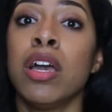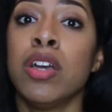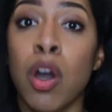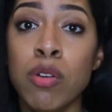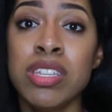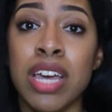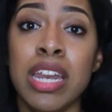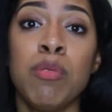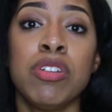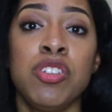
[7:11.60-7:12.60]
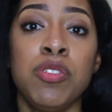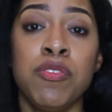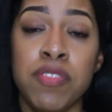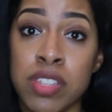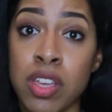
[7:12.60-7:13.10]
Go study what you
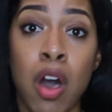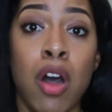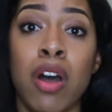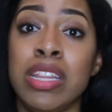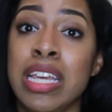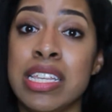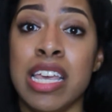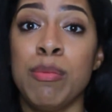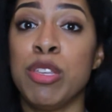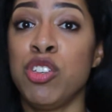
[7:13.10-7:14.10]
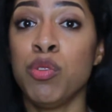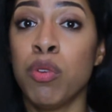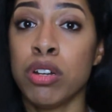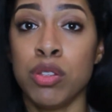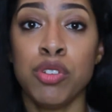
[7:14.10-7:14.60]
saw on the exam that you
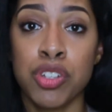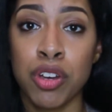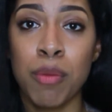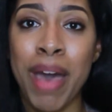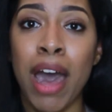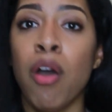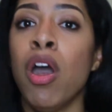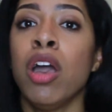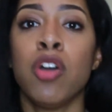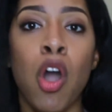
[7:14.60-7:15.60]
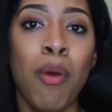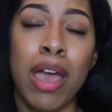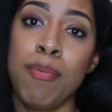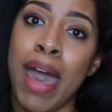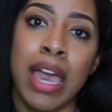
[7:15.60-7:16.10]
weren't too sure about. Go
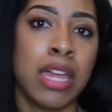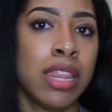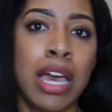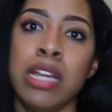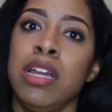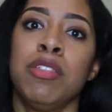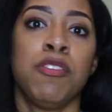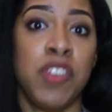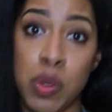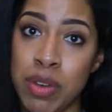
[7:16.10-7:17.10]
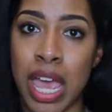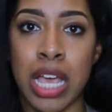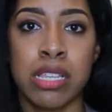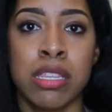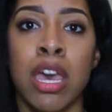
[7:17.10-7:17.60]
right back in like another few
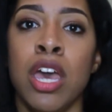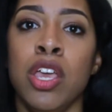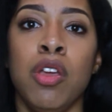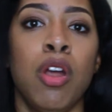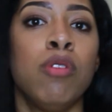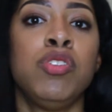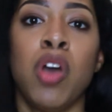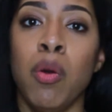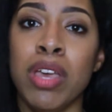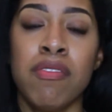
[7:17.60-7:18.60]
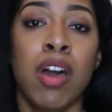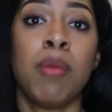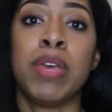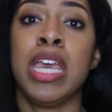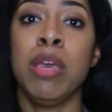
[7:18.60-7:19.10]
days. You know, don't give
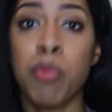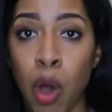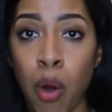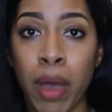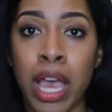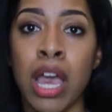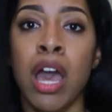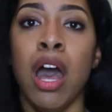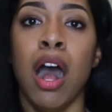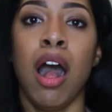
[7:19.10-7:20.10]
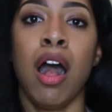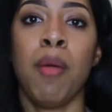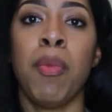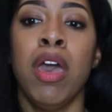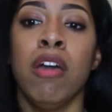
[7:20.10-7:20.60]
up. Keep going.
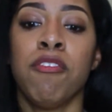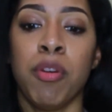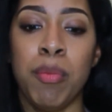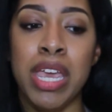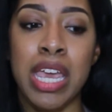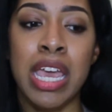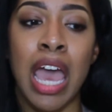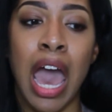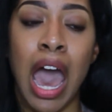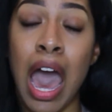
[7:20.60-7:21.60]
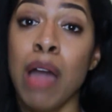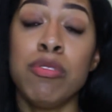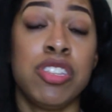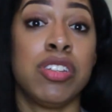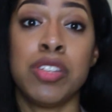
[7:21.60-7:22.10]
Um, for me, I
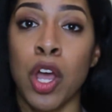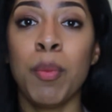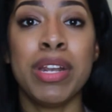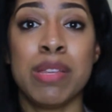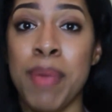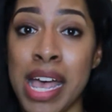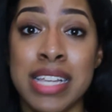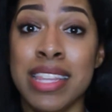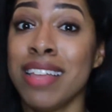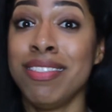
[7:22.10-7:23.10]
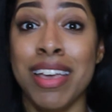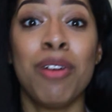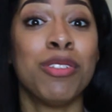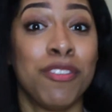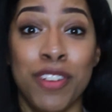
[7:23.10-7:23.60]
was determined to pass that
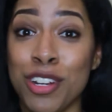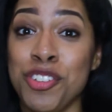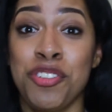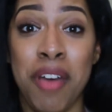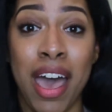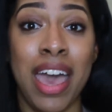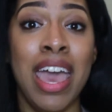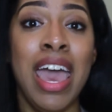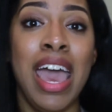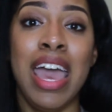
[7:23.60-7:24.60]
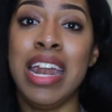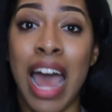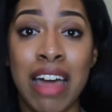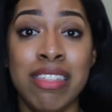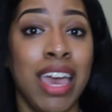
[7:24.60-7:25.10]
thing on the first try. And
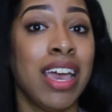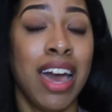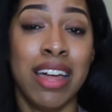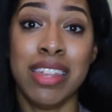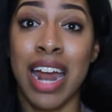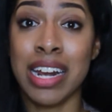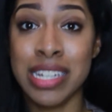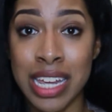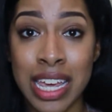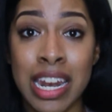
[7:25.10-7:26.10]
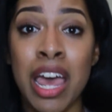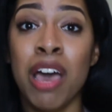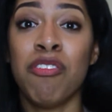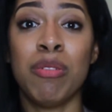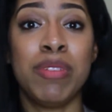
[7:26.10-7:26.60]
I thank God that I did
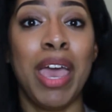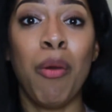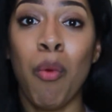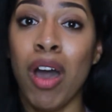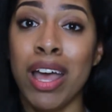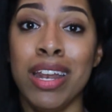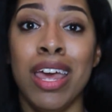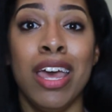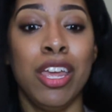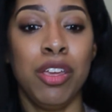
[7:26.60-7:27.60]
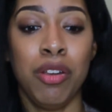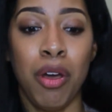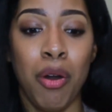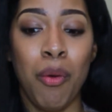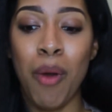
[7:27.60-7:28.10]
from day one. You
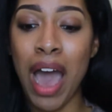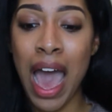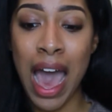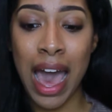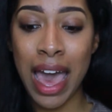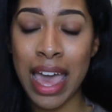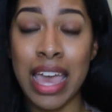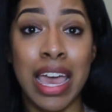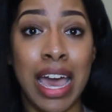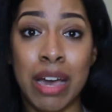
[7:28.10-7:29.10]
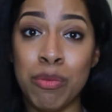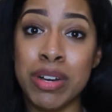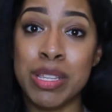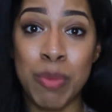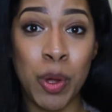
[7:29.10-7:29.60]
know, I
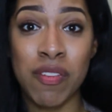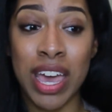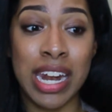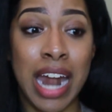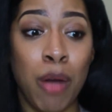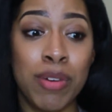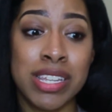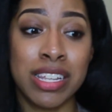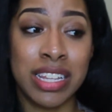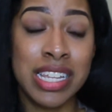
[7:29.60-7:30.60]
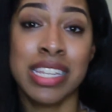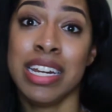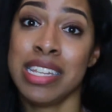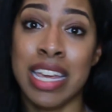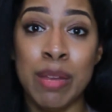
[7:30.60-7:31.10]
was motivated. I wasn't
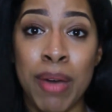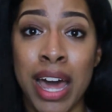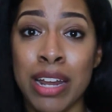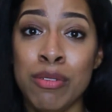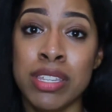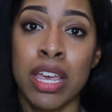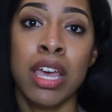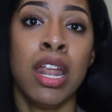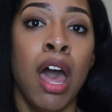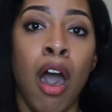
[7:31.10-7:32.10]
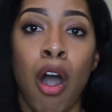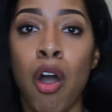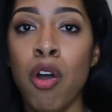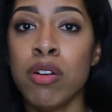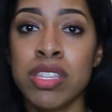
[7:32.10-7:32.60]
listening to anybody who said,
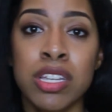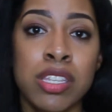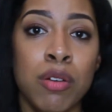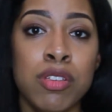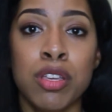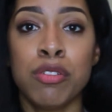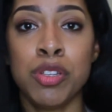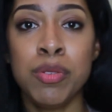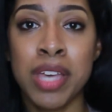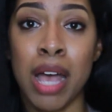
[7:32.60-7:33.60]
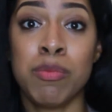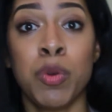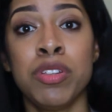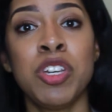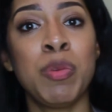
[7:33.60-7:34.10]
oh, it took so-and-so two times,
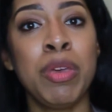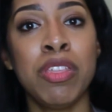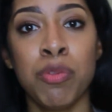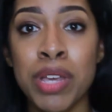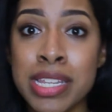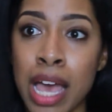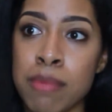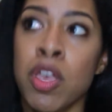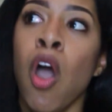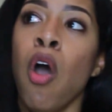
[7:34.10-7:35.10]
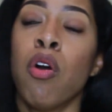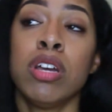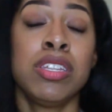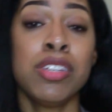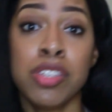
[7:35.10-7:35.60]
or it took me three times,
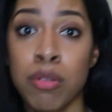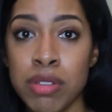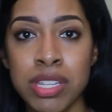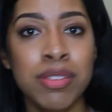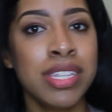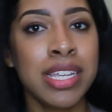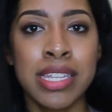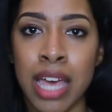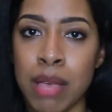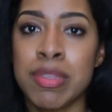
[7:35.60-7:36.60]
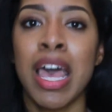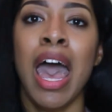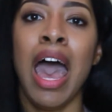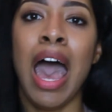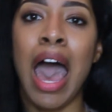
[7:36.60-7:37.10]
or it took so-and-so six times.
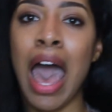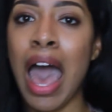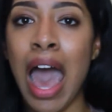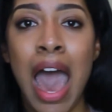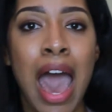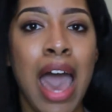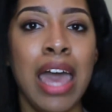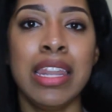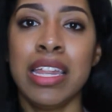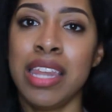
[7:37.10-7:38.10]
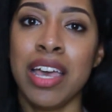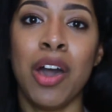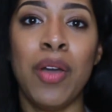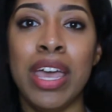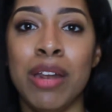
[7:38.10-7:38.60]
I let that
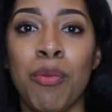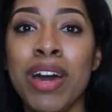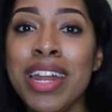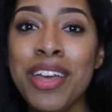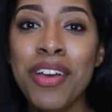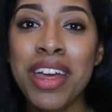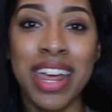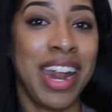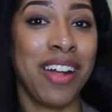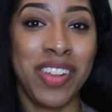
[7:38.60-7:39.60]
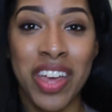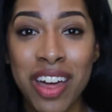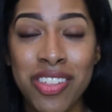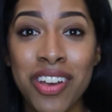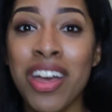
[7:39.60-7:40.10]
go in one ear and out the
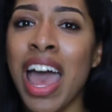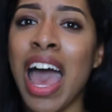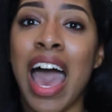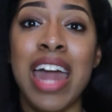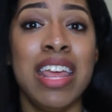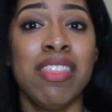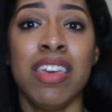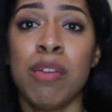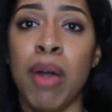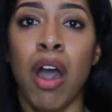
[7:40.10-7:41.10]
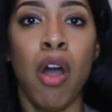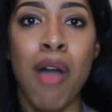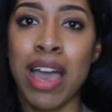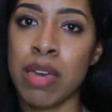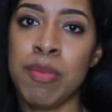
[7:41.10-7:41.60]
other. I didn't think about, oh,
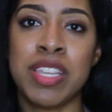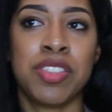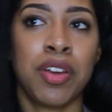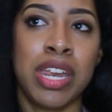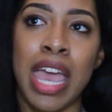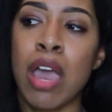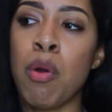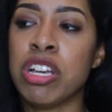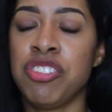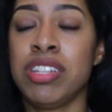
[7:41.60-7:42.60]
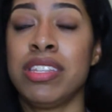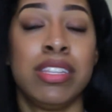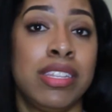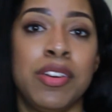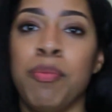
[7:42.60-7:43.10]
I can miss 38 questions
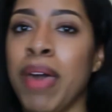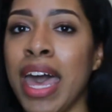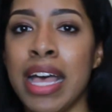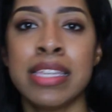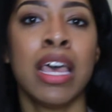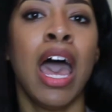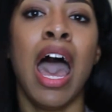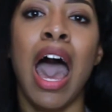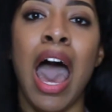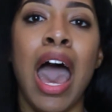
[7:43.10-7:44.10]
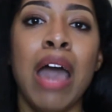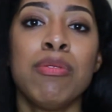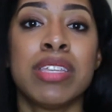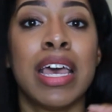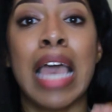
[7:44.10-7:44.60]
and still pass. I
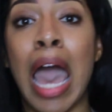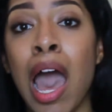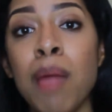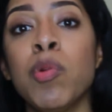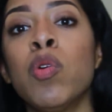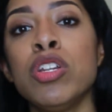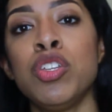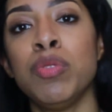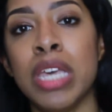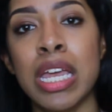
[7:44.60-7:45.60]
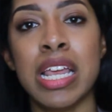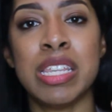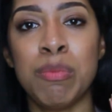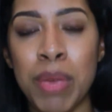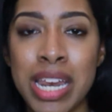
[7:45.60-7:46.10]
was like, I'm going to get
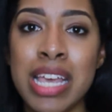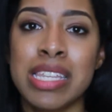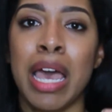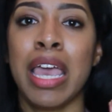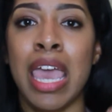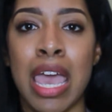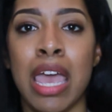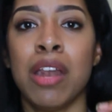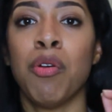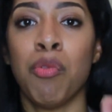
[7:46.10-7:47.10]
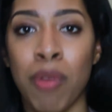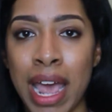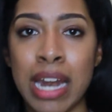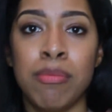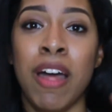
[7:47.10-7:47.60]
as many as I can
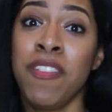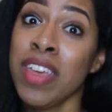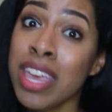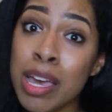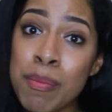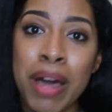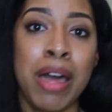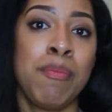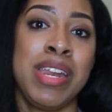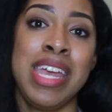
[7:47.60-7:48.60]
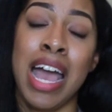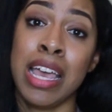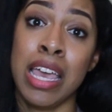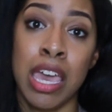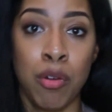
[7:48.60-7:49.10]
right. I'm not thinking about how many I
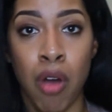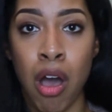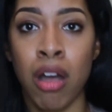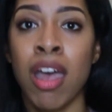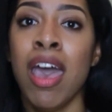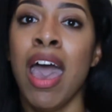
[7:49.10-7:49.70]
can get wrong.